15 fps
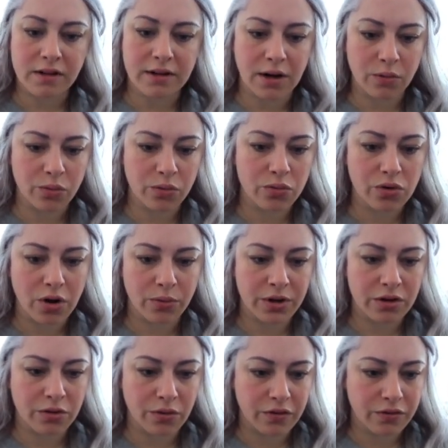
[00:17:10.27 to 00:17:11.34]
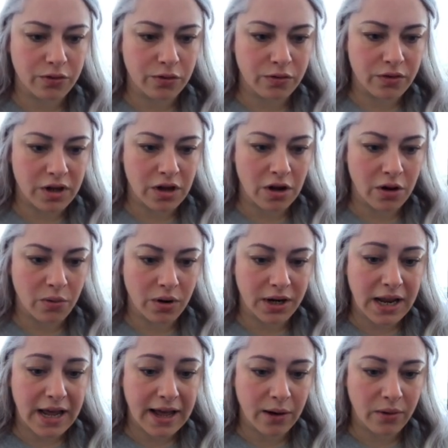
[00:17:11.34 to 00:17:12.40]
and I will go into a full video on
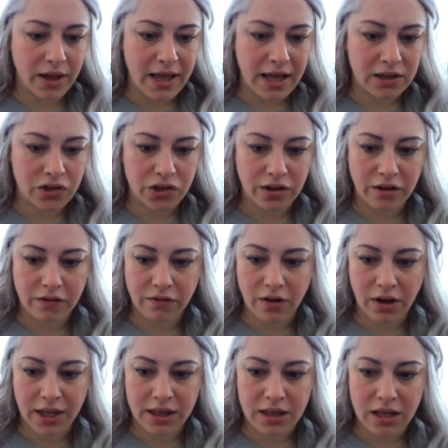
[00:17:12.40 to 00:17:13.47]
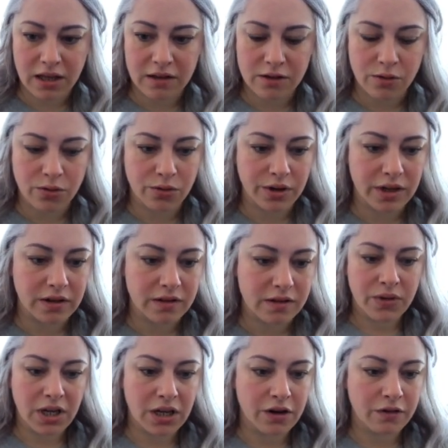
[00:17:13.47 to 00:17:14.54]
how I actually find these coins
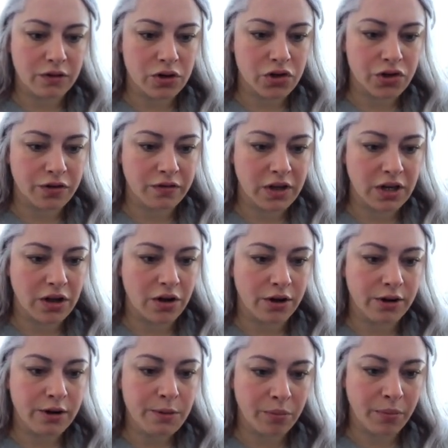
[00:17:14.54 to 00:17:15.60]
in a future video.